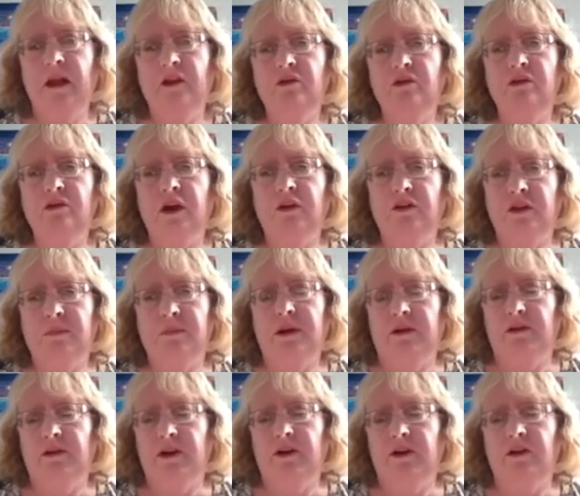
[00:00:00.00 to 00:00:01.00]
throughout the
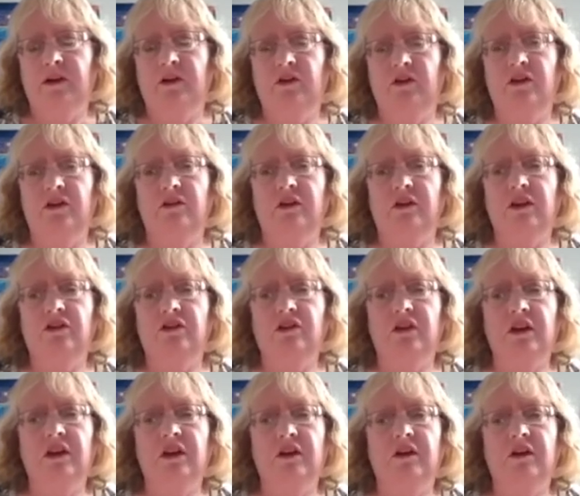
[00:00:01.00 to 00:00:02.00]
period under consideration
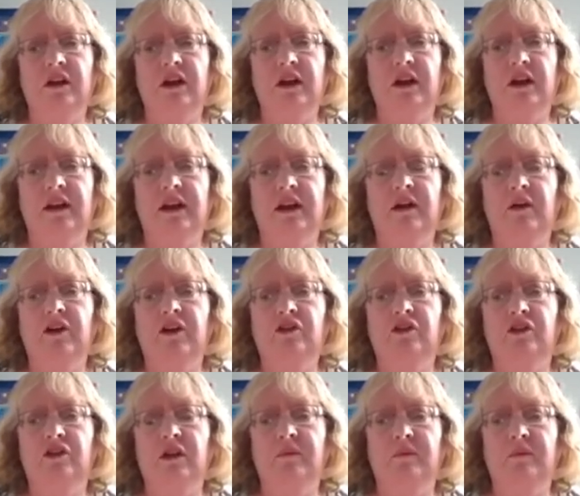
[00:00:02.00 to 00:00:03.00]
here. Now, I
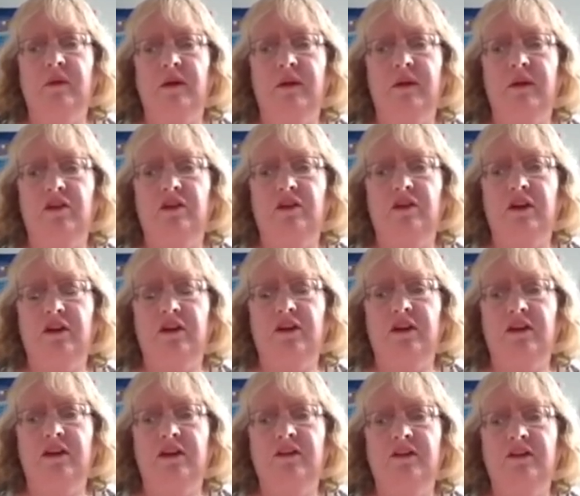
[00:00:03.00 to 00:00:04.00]
should mention here
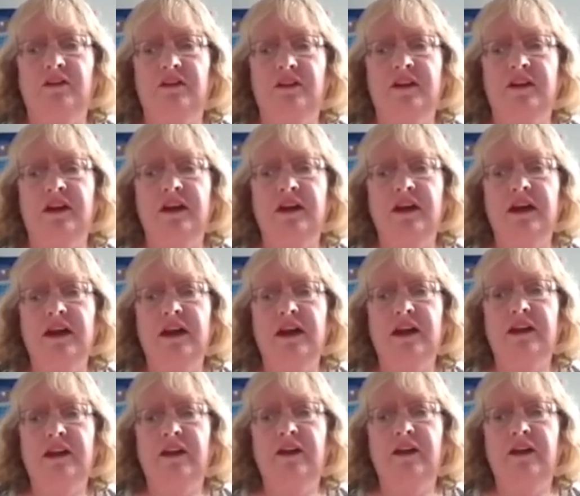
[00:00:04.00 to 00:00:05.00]
that this is the
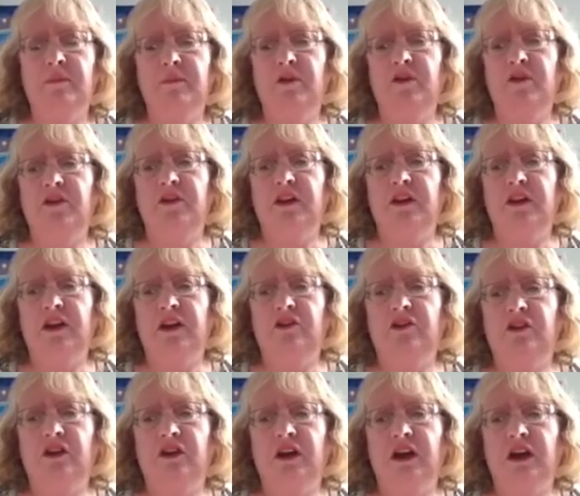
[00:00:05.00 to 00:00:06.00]
numbers in the
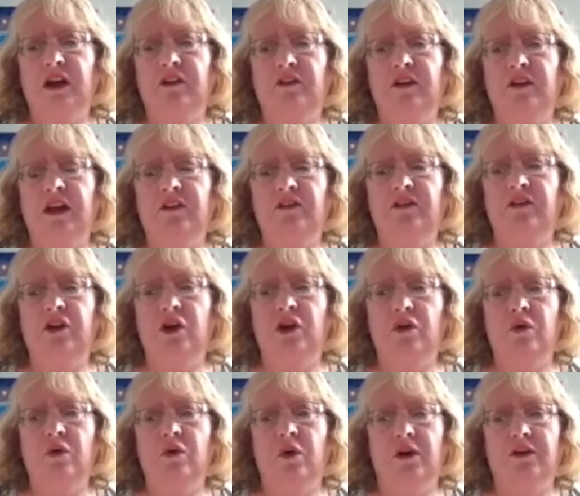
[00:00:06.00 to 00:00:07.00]
national accounts that has no
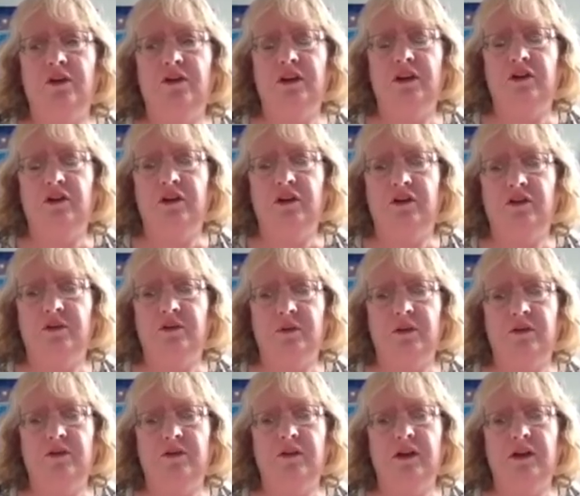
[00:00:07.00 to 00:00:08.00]
quality
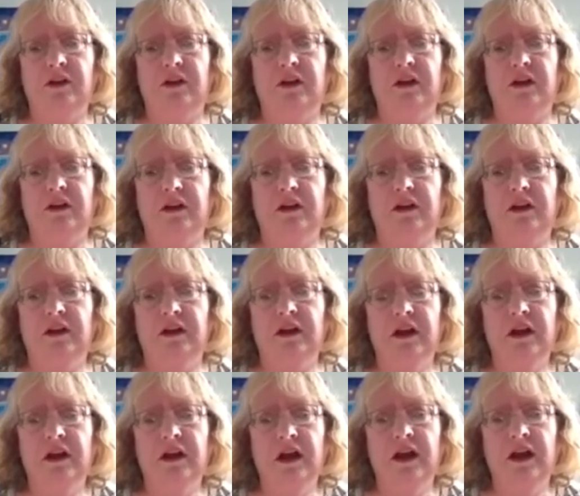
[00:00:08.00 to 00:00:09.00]
adjustments in the
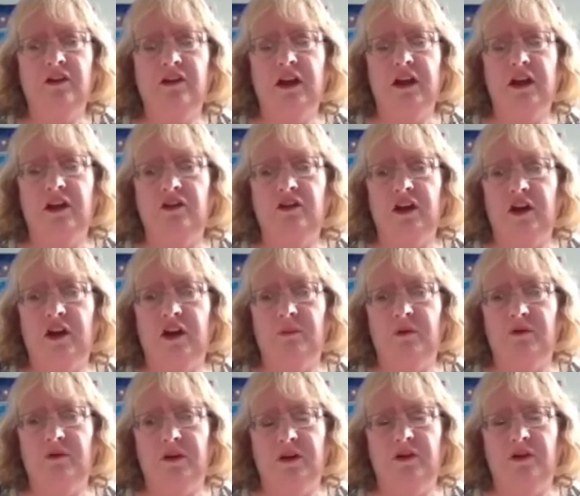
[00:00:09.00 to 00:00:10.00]
education
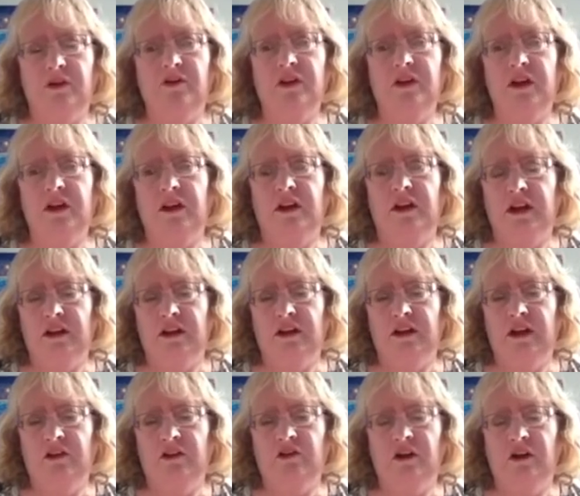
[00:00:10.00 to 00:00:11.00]
output figures in the
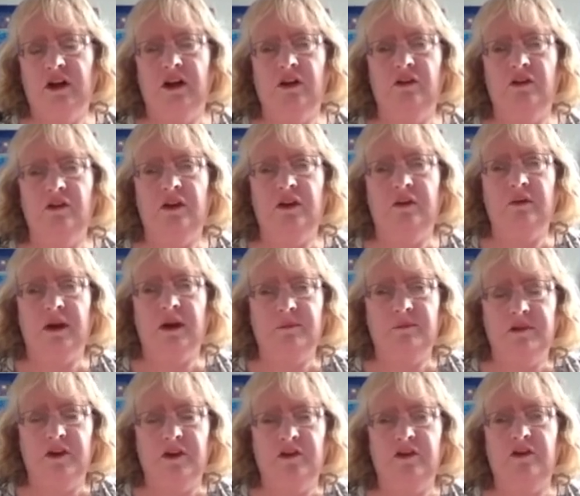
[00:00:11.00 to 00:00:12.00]
national accounts at
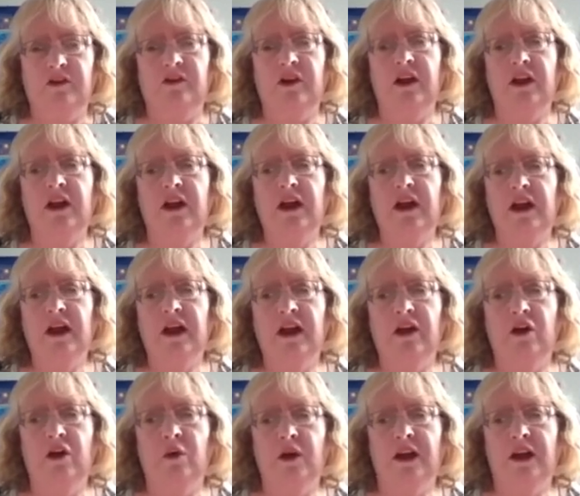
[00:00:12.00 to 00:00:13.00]
present.
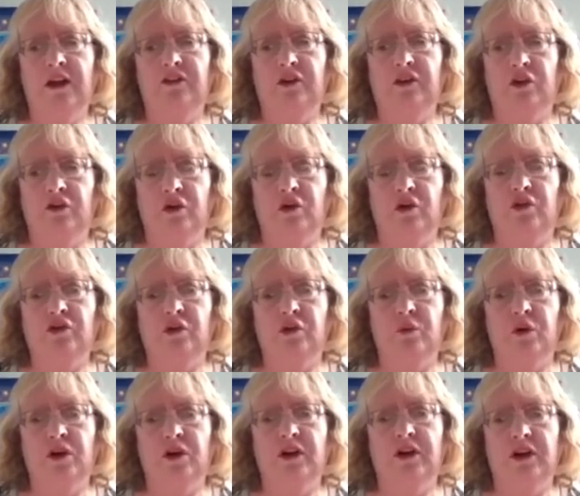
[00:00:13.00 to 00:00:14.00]
ONS, of course, are
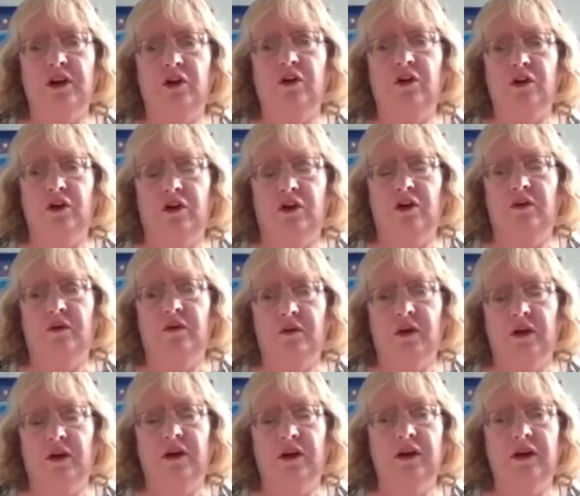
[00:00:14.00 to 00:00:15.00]
working on
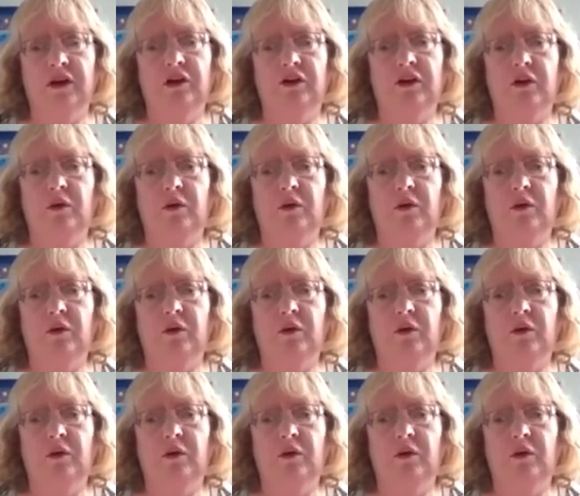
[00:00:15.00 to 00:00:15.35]
including